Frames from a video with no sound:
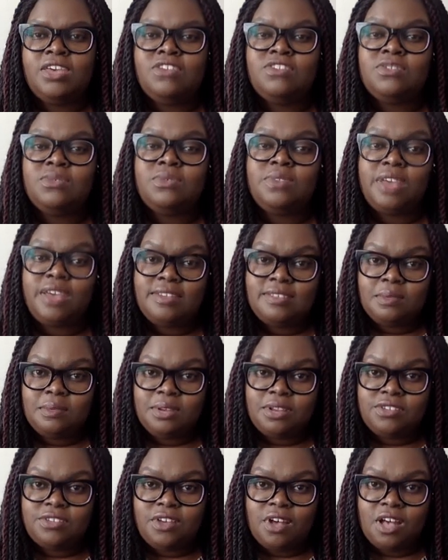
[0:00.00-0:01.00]
So next I'm
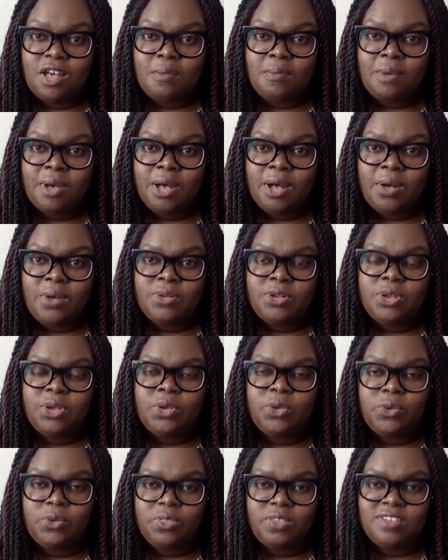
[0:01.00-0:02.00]
going to talk about
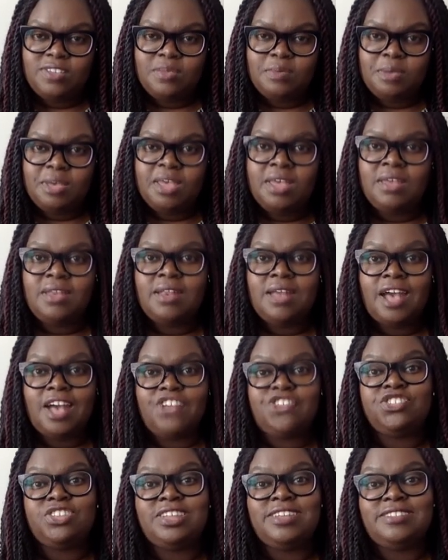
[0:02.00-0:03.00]
who this ban
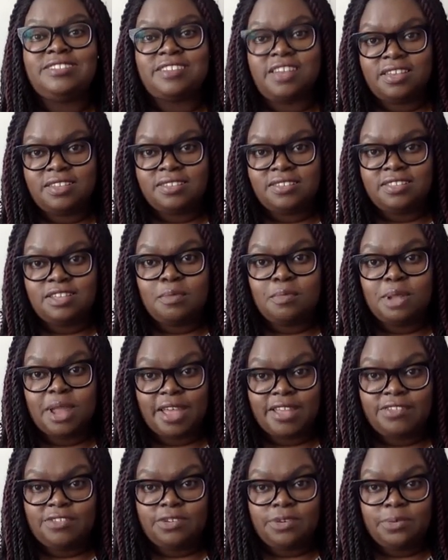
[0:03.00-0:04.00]
actually does
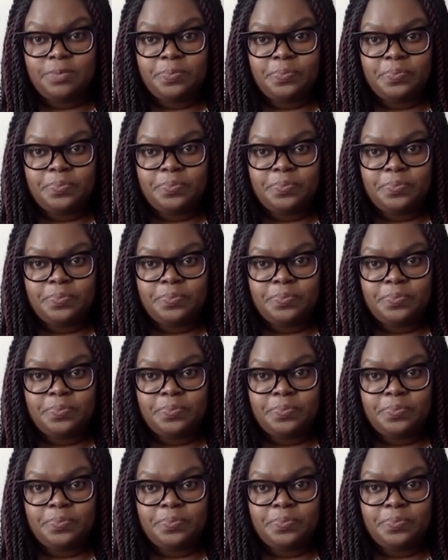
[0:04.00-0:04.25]
apply to.